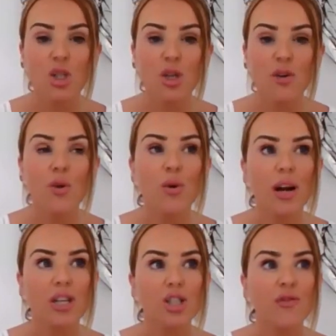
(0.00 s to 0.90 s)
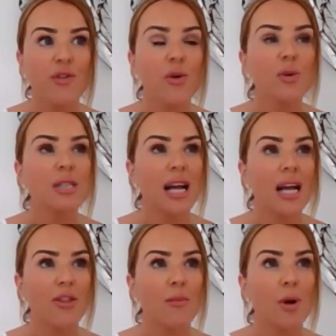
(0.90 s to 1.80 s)
So if you're actually focusing
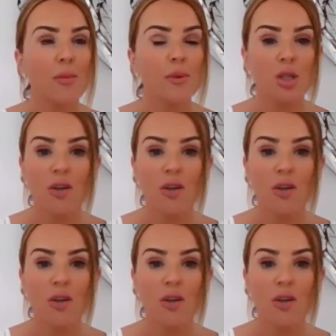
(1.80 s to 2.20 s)
at the moment